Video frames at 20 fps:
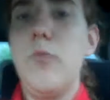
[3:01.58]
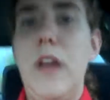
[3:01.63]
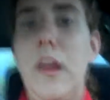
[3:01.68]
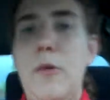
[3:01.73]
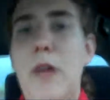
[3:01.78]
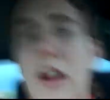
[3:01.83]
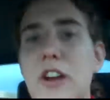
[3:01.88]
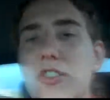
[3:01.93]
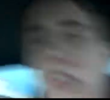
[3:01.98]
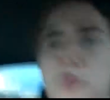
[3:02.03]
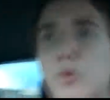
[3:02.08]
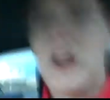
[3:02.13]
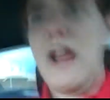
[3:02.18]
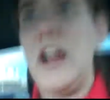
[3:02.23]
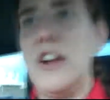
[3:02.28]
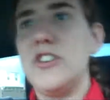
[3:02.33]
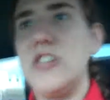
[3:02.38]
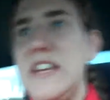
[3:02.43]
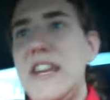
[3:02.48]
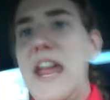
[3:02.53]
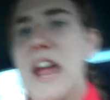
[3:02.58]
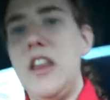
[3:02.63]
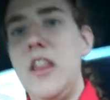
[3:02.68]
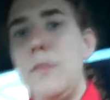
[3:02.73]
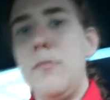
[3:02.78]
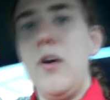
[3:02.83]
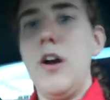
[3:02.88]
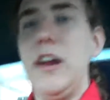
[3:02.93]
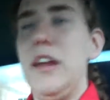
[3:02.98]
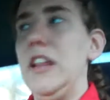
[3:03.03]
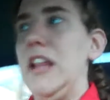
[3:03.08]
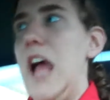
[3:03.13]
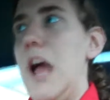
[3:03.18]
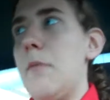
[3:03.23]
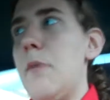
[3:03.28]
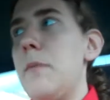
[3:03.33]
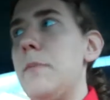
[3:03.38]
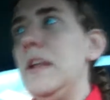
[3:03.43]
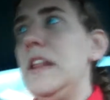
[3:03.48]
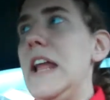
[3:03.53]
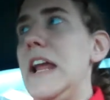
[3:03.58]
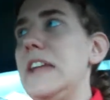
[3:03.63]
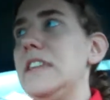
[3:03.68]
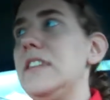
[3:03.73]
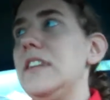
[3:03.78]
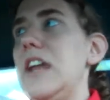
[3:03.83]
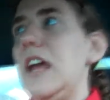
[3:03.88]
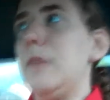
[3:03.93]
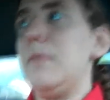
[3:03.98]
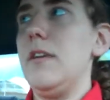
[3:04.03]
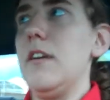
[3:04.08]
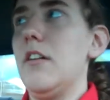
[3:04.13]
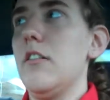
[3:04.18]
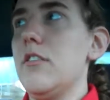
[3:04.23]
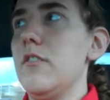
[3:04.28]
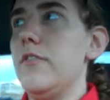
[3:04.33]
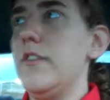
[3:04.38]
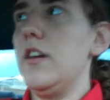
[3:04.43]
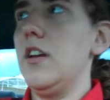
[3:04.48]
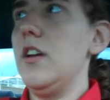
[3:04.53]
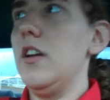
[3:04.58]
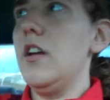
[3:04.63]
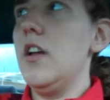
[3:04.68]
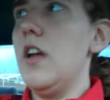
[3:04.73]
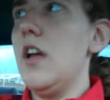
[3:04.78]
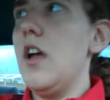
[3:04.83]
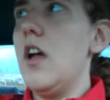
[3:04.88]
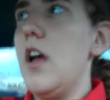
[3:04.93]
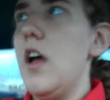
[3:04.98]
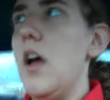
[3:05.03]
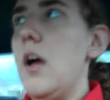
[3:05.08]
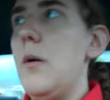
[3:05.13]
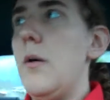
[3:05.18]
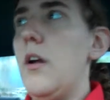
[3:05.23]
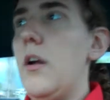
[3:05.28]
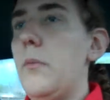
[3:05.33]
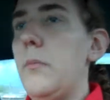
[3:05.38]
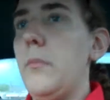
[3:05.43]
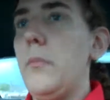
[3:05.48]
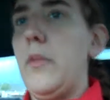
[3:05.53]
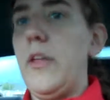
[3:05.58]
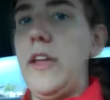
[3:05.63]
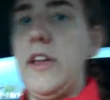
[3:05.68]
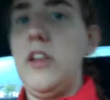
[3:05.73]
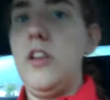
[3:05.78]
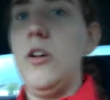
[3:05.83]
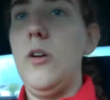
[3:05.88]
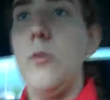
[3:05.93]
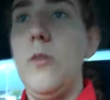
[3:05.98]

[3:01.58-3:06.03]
when I actually when I actually get in the parking lot. I might be late today because of it. But I'm like, you know